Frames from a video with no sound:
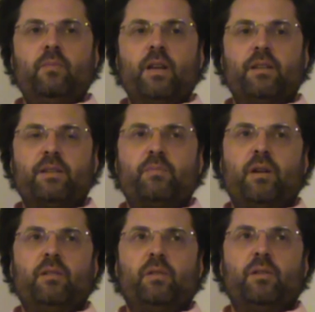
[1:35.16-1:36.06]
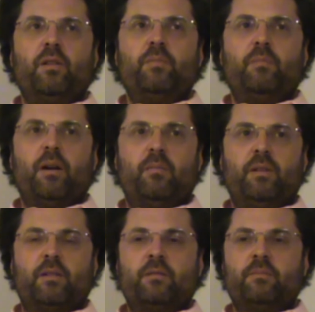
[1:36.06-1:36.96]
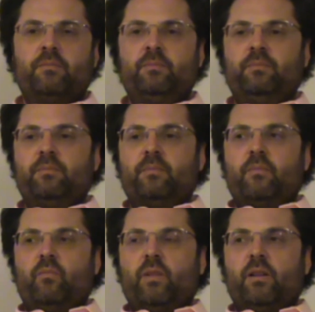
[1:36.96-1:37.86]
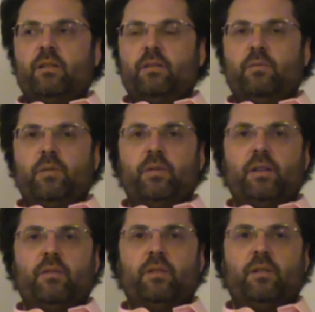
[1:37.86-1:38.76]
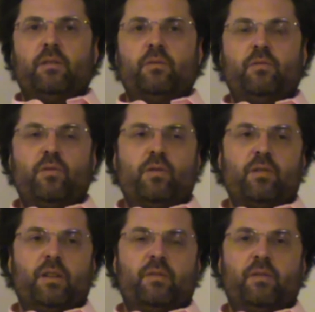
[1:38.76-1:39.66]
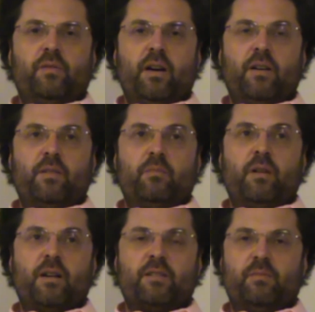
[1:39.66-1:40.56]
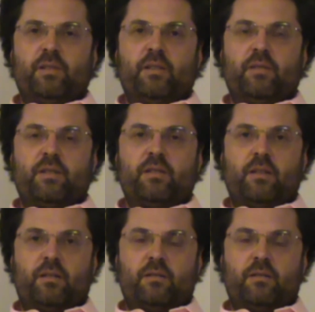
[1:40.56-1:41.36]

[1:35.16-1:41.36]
and this probably will not be public, it will be level 4, level 5, and possibly level 6.